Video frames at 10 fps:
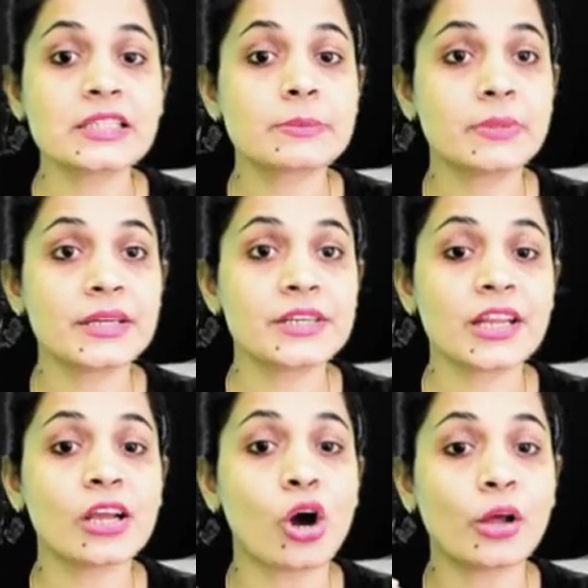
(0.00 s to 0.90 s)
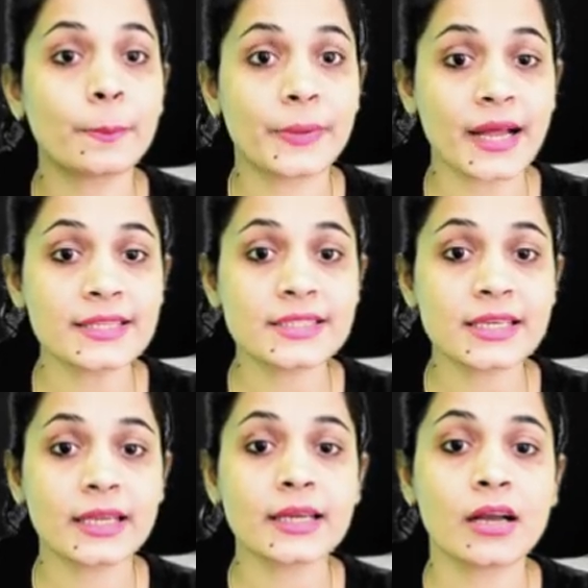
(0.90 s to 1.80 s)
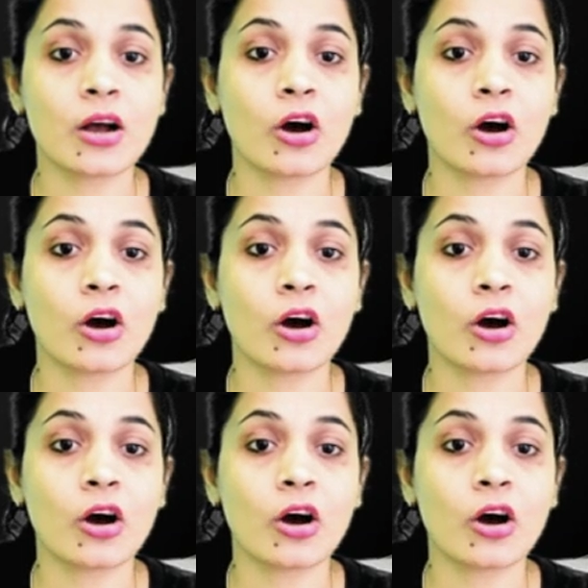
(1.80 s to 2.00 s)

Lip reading: splitting or branching